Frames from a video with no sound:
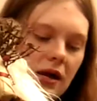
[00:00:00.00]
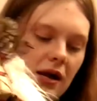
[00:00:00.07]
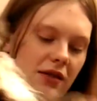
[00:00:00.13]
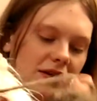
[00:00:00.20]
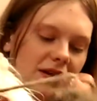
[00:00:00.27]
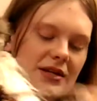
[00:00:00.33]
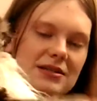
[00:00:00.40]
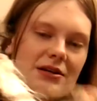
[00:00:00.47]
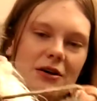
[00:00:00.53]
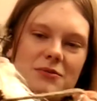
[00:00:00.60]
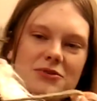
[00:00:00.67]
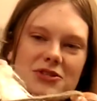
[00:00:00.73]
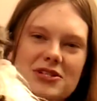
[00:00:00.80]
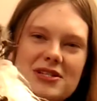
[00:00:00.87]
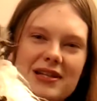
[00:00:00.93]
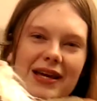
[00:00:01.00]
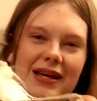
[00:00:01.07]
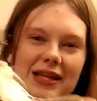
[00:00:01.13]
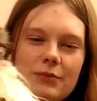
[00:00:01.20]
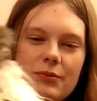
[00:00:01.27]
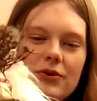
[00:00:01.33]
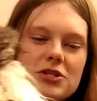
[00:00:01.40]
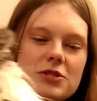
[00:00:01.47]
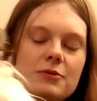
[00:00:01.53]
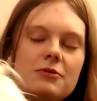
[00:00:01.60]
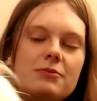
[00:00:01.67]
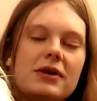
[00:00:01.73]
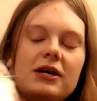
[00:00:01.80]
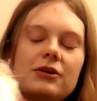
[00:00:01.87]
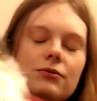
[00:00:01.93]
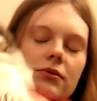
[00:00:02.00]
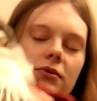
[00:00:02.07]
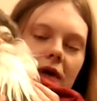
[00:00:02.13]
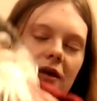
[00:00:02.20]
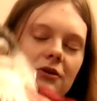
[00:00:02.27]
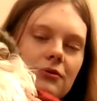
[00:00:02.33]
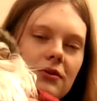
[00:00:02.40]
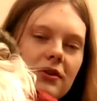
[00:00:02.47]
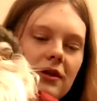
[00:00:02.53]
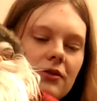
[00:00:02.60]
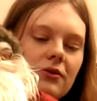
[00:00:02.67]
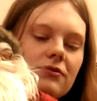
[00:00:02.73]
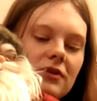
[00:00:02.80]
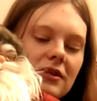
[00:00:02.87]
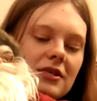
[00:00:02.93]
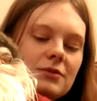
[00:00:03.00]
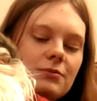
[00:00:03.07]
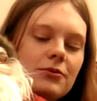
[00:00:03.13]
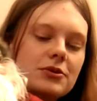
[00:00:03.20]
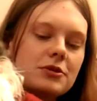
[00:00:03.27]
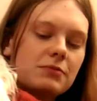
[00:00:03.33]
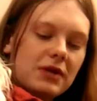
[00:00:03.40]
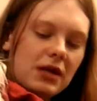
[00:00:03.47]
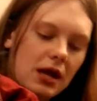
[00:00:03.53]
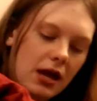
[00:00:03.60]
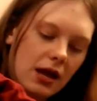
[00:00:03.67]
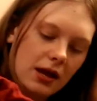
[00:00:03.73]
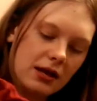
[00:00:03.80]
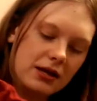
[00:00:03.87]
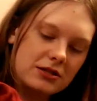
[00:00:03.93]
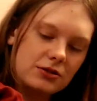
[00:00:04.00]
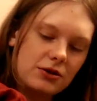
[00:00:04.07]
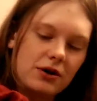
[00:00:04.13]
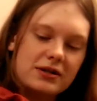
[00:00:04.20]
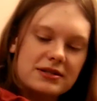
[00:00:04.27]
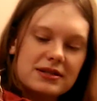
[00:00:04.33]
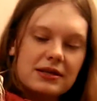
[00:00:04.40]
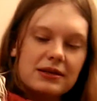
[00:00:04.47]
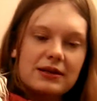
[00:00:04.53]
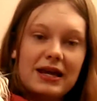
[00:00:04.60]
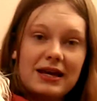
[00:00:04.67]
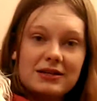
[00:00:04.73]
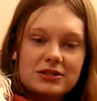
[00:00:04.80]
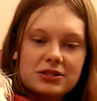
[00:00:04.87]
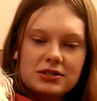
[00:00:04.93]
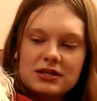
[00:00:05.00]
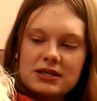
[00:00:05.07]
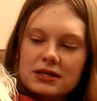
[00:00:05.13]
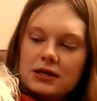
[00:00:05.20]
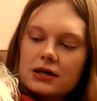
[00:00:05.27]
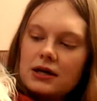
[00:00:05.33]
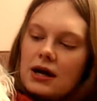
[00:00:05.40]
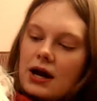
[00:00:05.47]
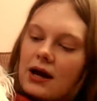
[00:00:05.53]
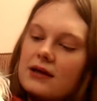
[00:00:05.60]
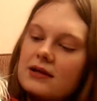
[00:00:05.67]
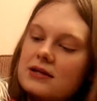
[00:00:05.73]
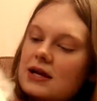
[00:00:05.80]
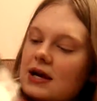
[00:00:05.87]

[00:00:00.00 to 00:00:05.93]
I think his arms are slightly posable but I don't I don't think they're really supposed to be he's got his little lantern here and he